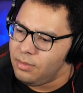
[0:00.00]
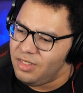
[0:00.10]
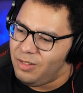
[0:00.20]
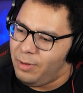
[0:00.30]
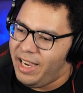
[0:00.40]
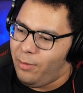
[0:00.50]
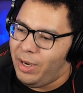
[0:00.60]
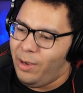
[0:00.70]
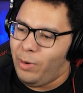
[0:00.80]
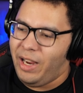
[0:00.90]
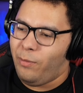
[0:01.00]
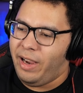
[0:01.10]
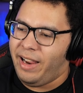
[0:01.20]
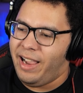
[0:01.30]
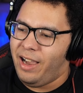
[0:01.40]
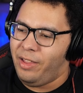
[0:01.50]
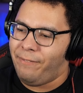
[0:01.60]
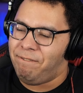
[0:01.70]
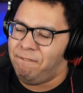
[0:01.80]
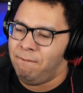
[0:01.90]
Wait!
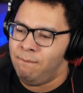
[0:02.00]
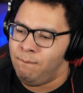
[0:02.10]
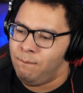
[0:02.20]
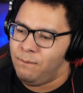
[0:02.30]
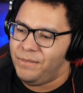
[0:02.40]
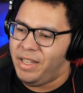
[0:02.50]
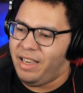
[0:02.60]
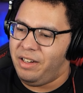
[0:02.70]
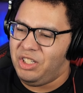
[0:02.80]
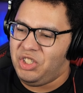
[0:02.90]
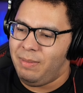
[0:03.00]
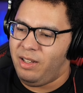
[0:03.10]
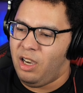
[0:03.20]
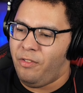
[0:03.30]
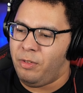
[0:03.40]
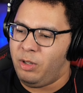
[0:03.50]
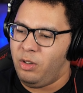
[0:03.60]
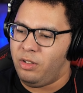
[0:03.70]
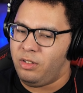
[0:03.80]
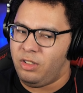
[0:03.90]
How did Jimmy go from
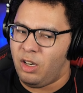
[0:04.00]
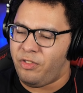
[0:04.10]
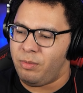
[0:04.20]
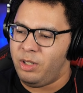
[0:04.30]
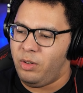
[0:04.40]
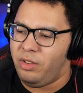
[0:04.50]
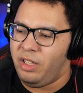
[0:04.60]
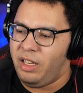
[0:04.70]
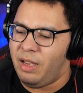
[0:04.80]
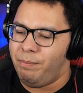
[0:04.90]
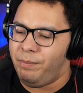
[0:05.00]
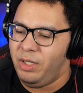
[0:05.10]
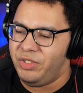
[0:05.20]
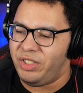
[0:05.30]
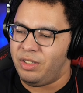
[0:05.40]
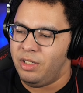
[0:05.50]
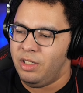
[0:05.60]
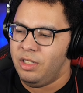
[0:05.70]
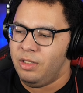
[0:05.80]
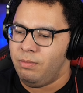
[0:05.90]
doing the
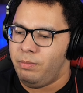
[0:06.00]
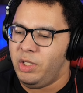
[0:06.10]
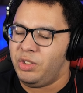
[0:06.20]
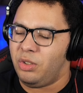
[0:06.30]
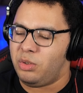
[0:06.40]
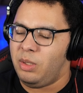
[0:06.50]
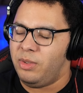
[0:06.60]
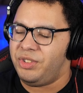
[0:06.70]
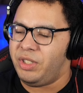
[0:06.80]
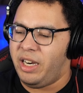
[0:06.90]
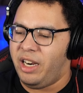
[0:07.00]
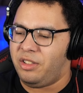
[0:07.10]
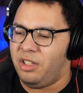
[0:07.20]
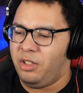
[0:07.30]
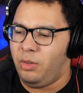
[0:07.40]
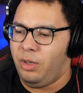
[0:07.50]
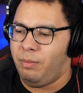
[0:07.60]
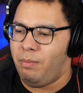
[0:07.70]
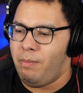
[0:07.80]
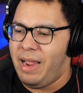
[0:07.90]
musical thing with Sarah to doing
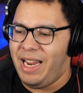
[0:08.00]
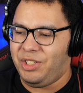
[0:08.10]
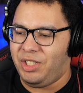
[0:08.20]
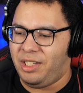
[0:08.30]
magic?